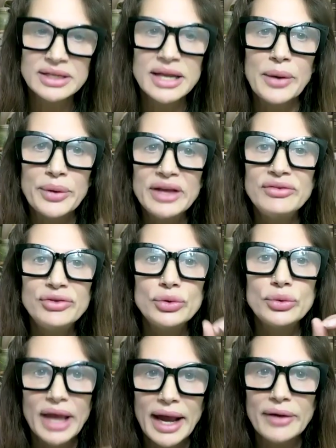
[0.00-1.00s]
Now, if
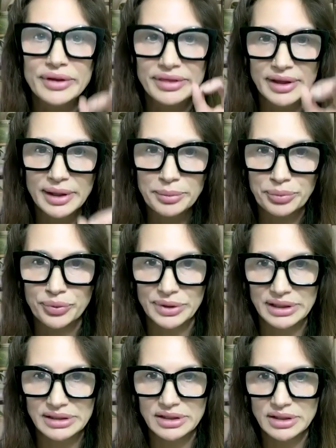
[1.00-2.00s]
you carry the
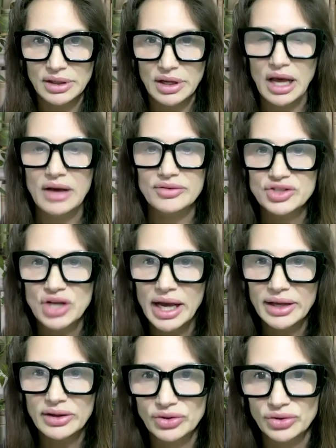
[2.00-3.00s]
imprint of
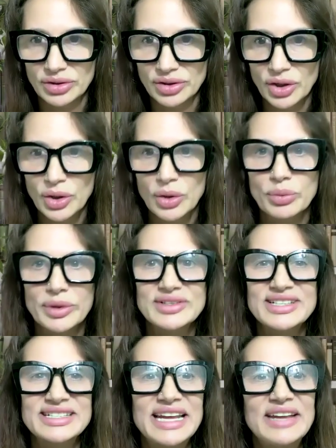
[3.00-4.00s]
childhood where
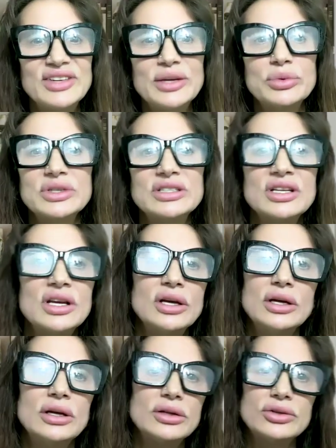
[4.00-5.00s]
safety was
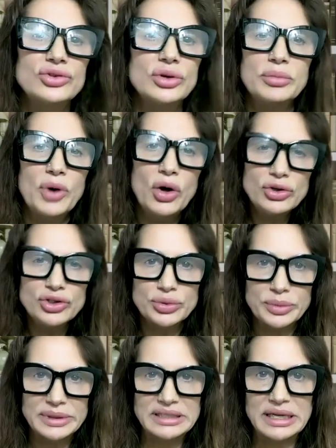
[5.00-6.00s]

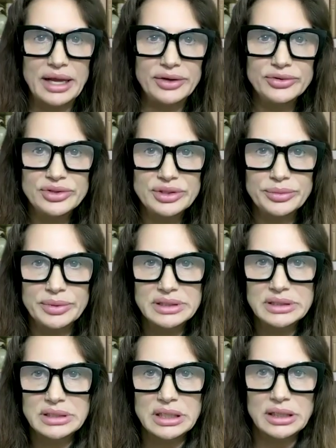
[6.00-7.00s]
tumultuous and energy
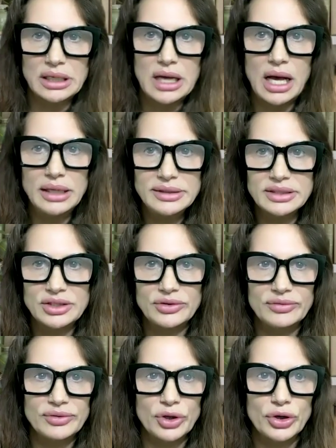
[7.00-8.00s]
was constant,
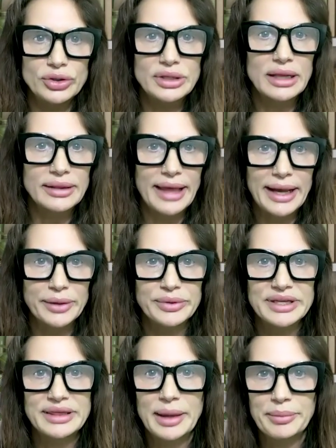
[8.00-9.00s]
you've learned a
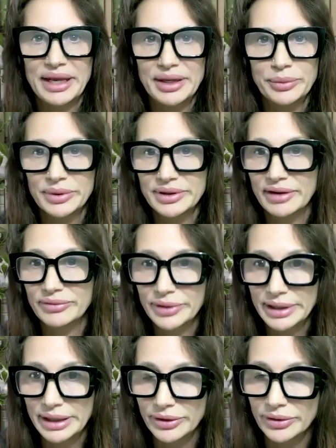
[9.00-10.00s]
language that many will never
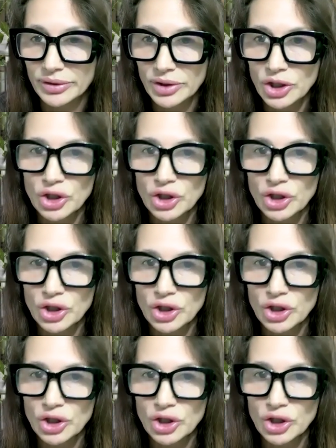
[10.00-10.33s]
hear.